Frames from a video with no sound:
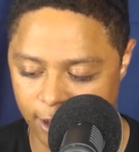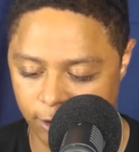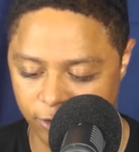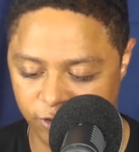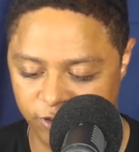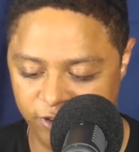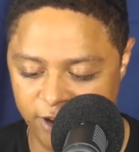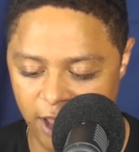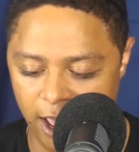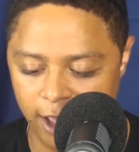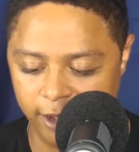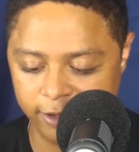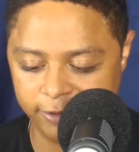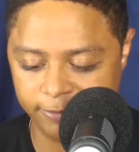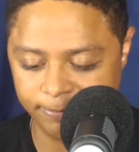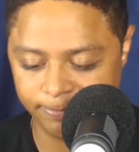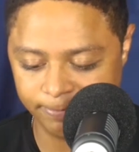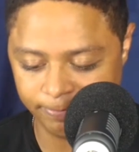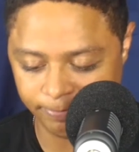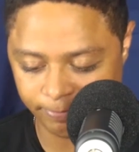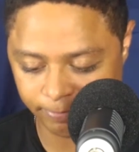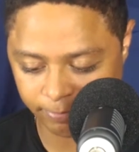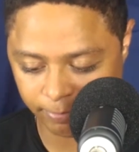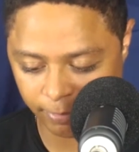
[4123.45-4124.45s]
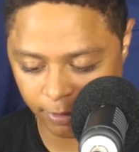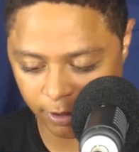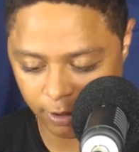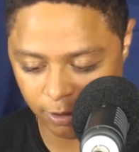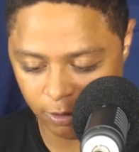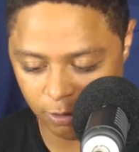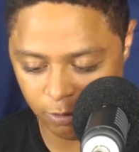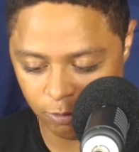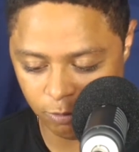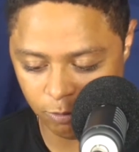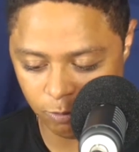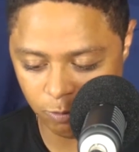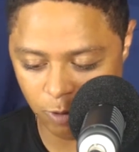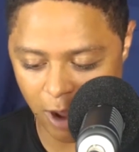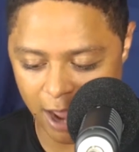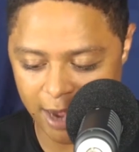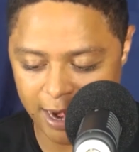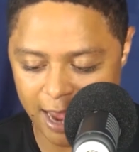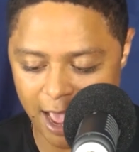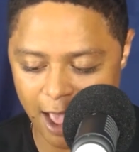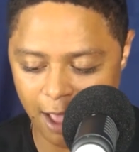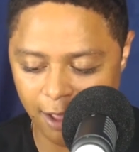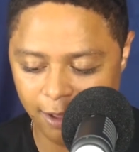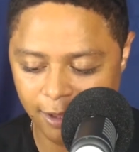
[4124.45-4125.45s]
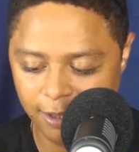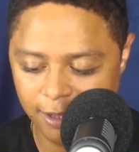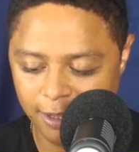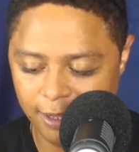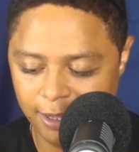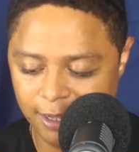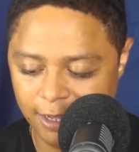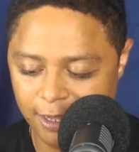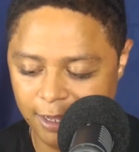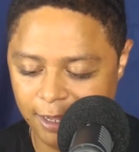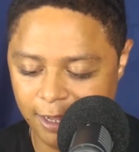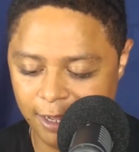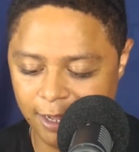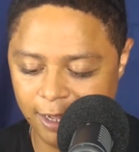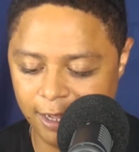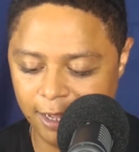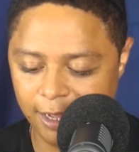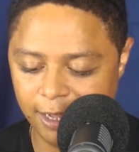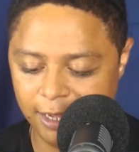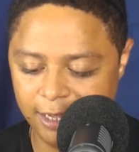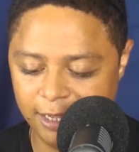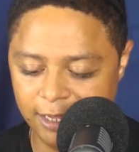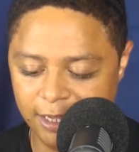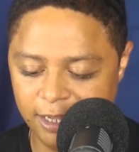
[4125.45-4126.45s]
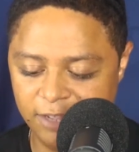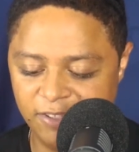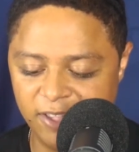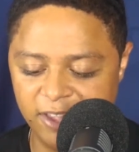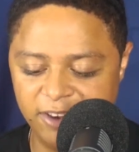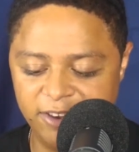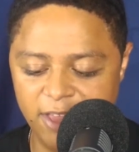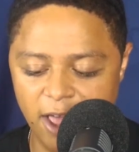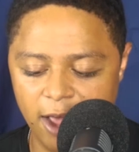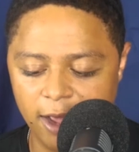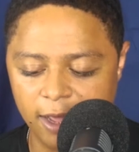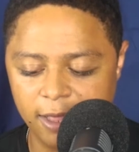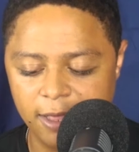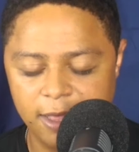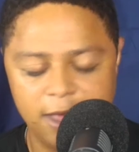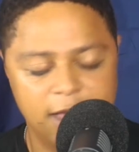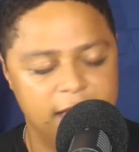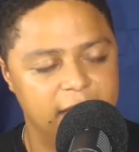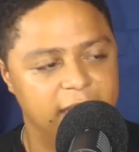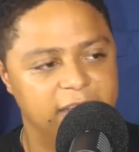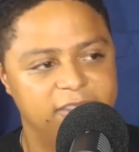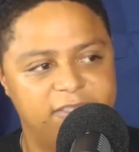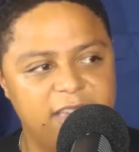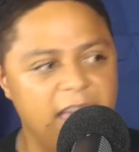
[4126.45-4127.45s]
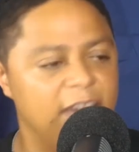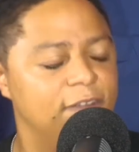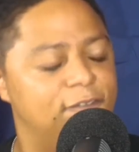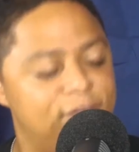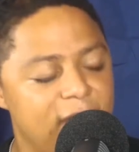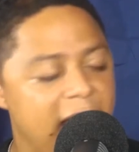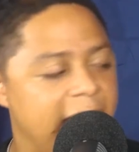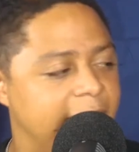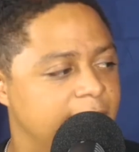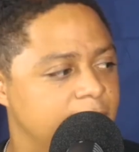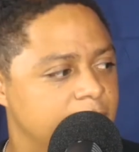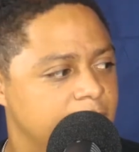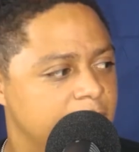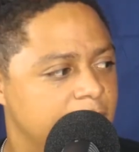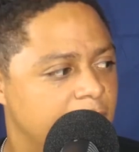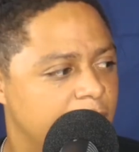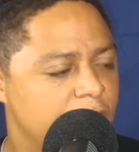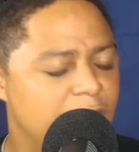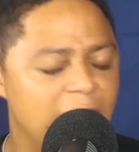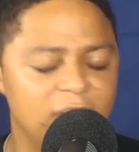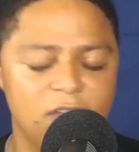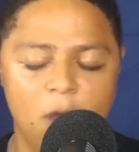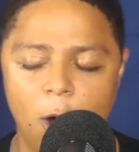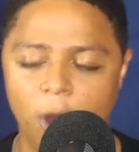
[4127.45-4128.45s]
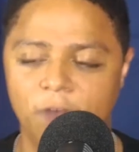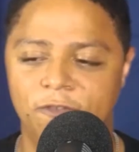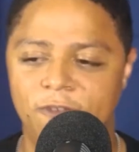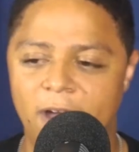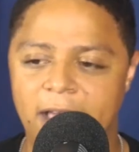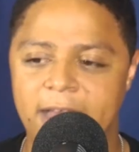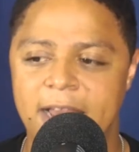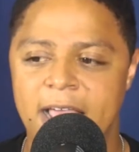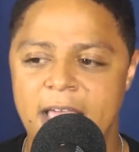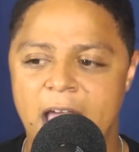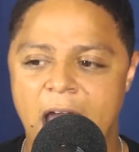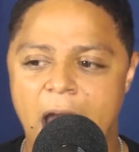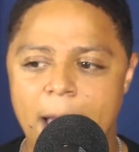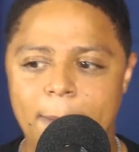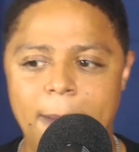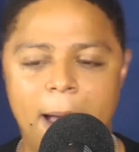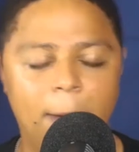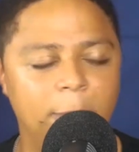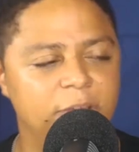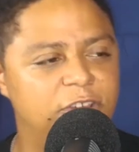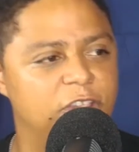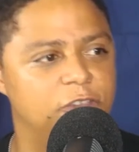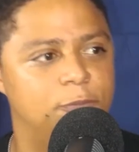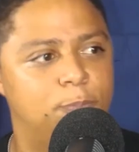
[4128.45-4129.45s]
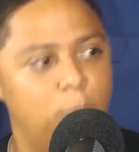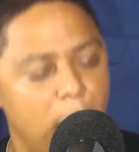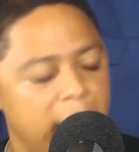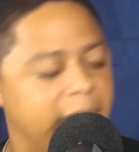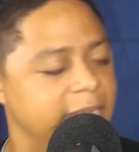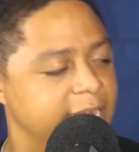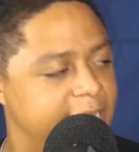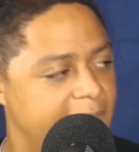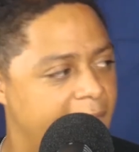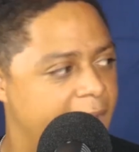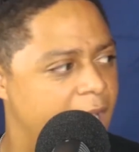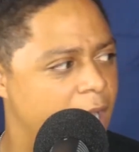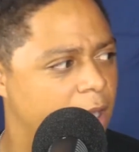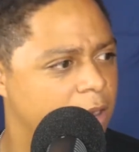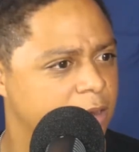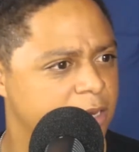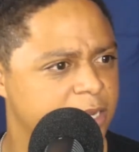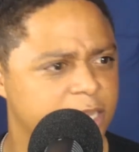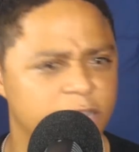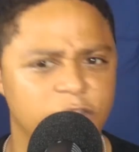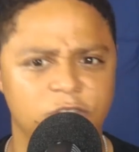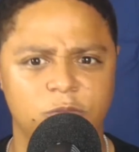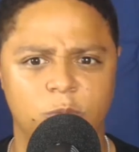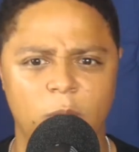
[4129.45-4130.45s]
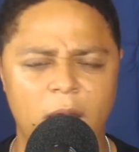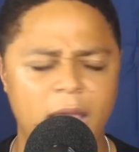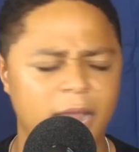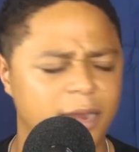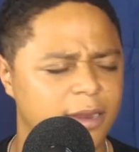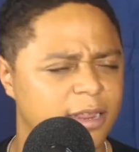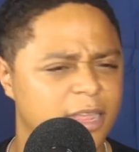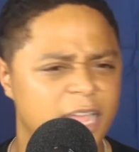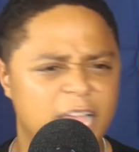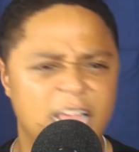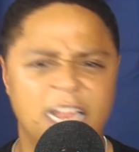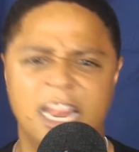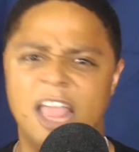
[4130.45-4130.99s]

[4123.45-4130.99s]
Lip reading: Duck, right now, he said, Duck, instead of fighting, you guys are always fighting, how about we just break it down? He goes, what?